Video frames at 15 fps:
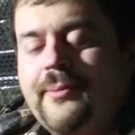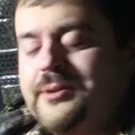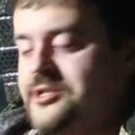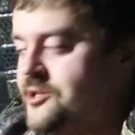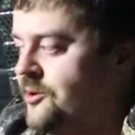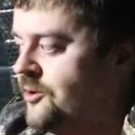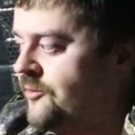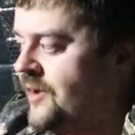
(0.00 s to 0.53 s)

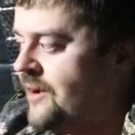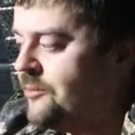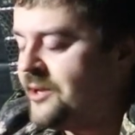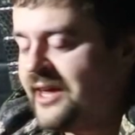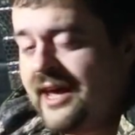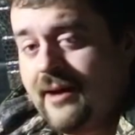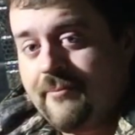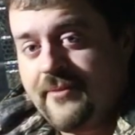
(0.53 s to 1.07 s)
episode of I
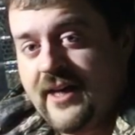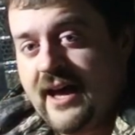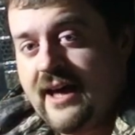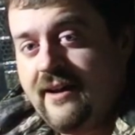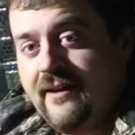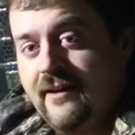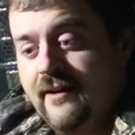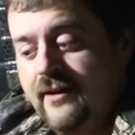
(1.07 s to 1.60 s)
Would Camp
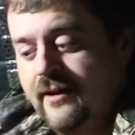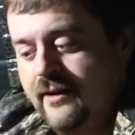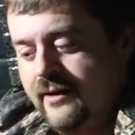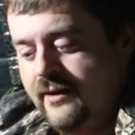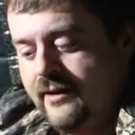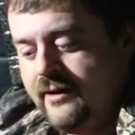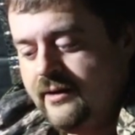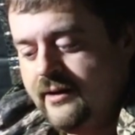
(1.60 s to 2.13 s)
That.
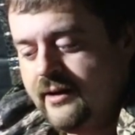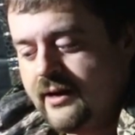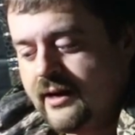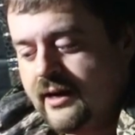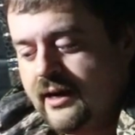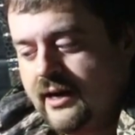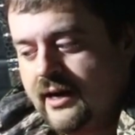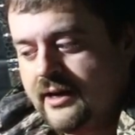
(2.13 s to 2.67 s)

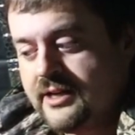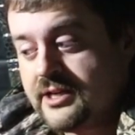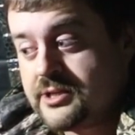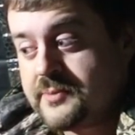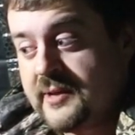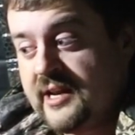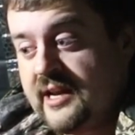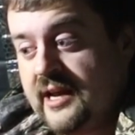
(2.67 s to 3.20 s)
It
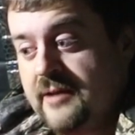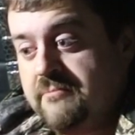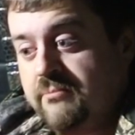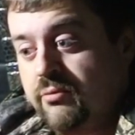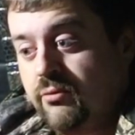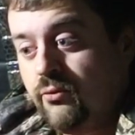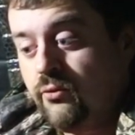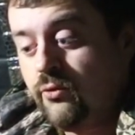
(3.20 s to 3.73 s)
has been a
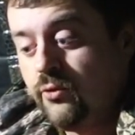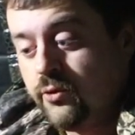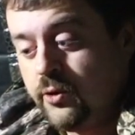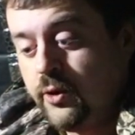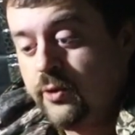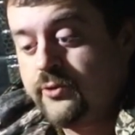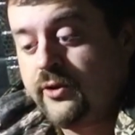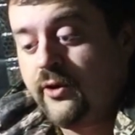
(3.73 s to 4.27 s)

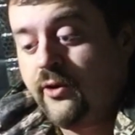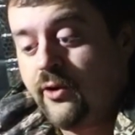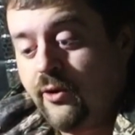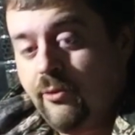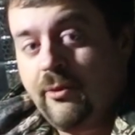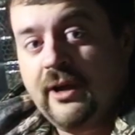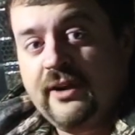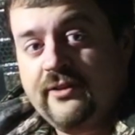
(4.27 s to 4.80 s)

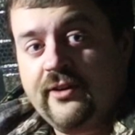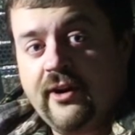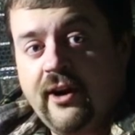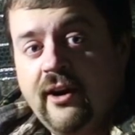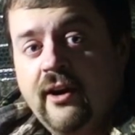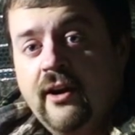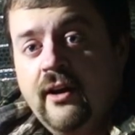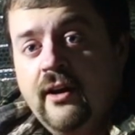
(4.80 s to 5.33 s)
brutal
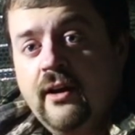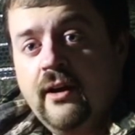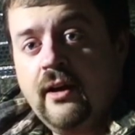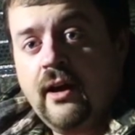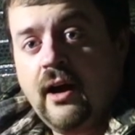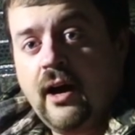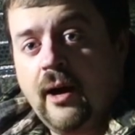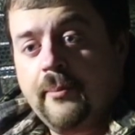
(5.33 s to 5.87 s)
winter
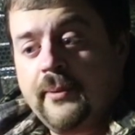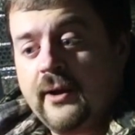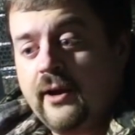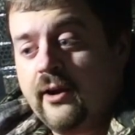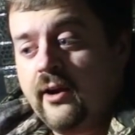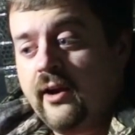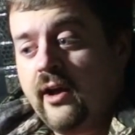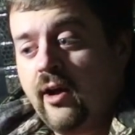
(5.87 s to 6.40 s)
up
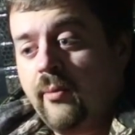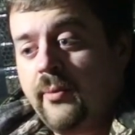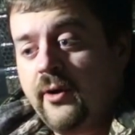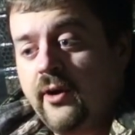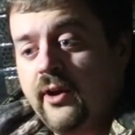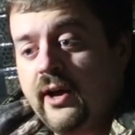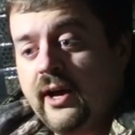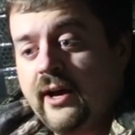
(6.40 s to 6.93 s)
here in
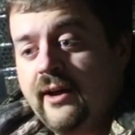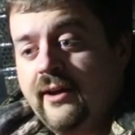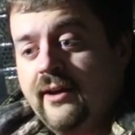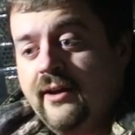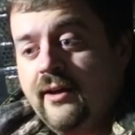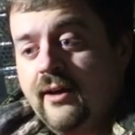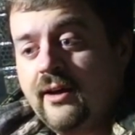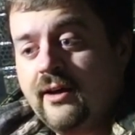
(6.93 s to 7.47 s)
Alberta.
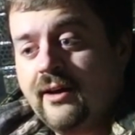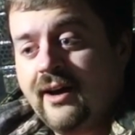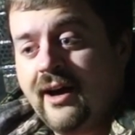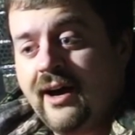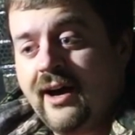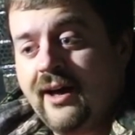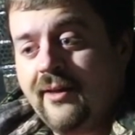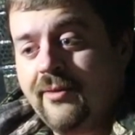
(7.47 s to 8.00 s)

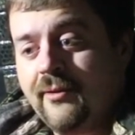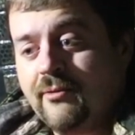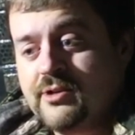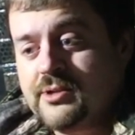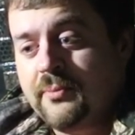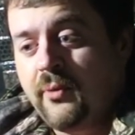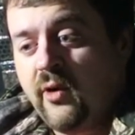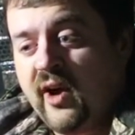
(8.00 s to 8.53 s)
There was
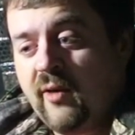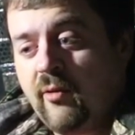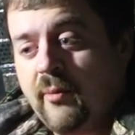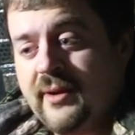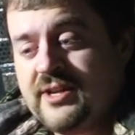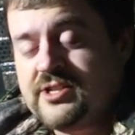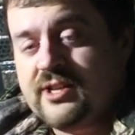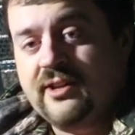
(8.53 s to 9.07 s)
a point where
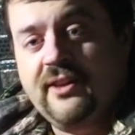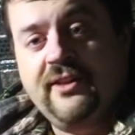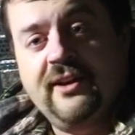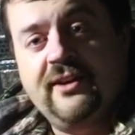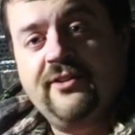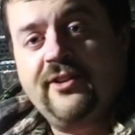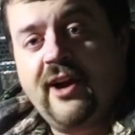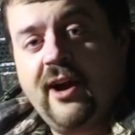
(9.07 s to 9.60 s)
basically
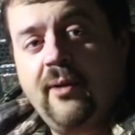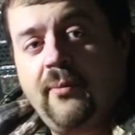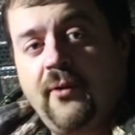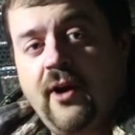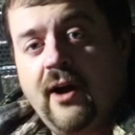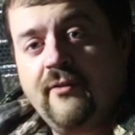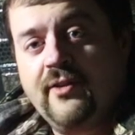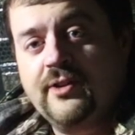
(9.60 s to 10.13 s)
the entire
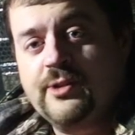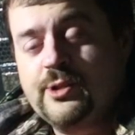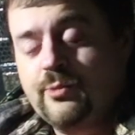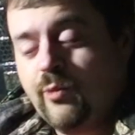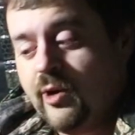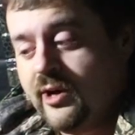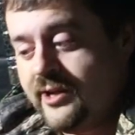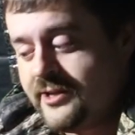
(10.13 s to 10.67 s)
province
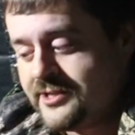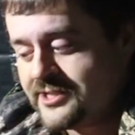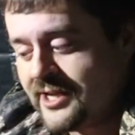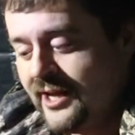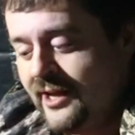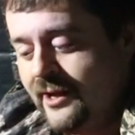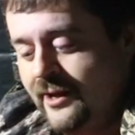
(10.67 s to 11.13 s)
was